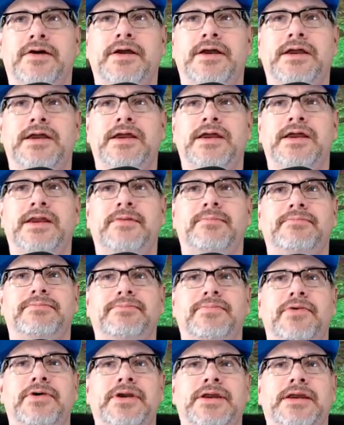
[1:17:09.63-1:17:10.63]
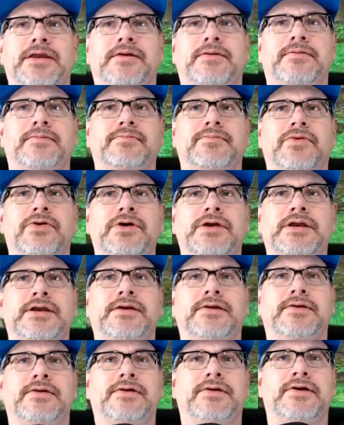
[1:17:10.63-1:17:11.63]
And boing,
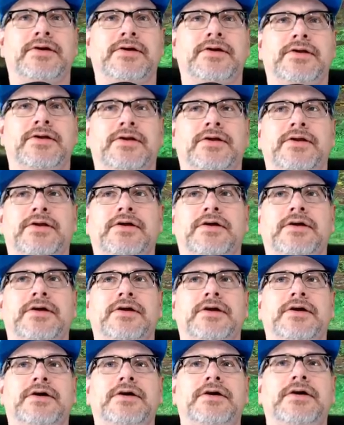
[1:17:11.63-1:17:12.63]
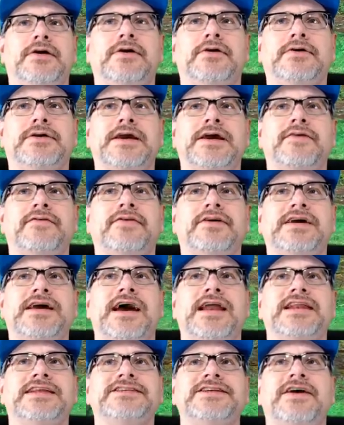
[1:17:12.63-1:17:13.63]
boing. Oh, careful. I
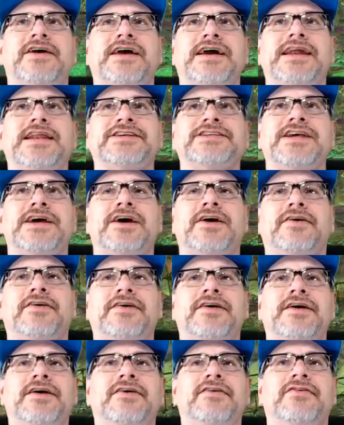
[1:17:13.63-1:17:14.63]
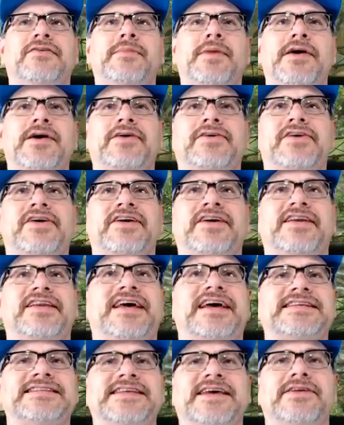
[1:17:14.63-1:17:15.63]
got a shell. I got a shell. For Mario Kart.
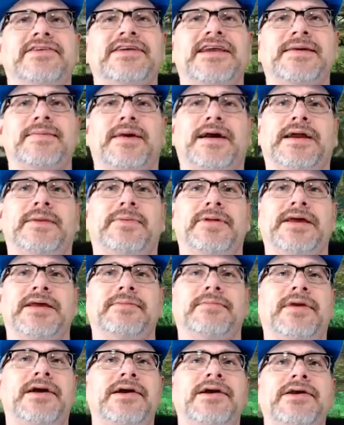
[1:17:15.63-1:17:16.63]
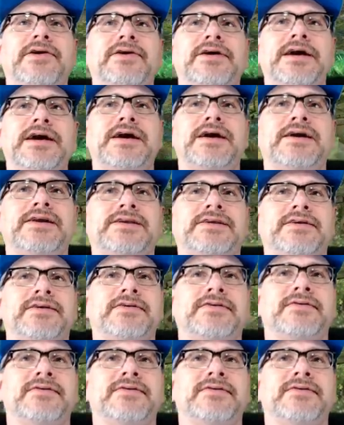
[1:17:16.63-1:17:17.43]
That's another game I got to play. Mario Kart.